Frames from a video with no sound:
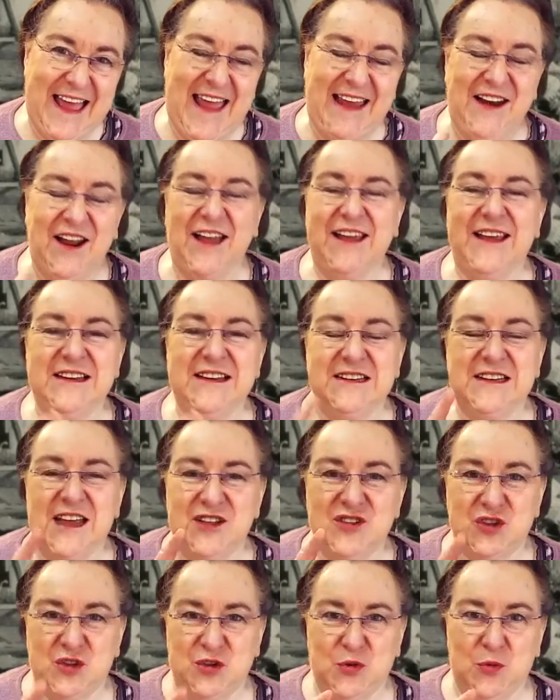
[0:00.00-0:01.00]
and I can
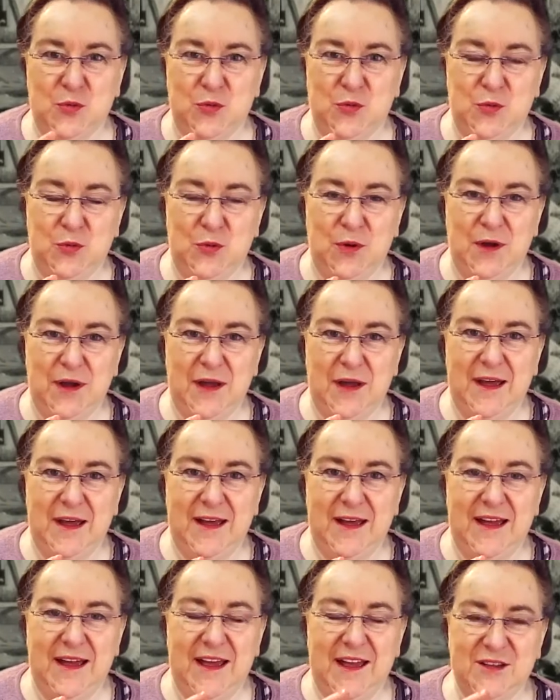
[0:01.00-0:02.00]
teach you
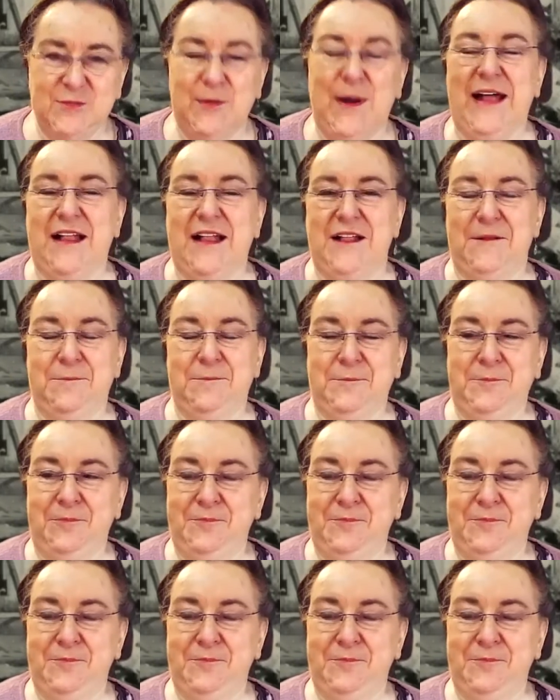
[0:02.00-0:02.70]
as well.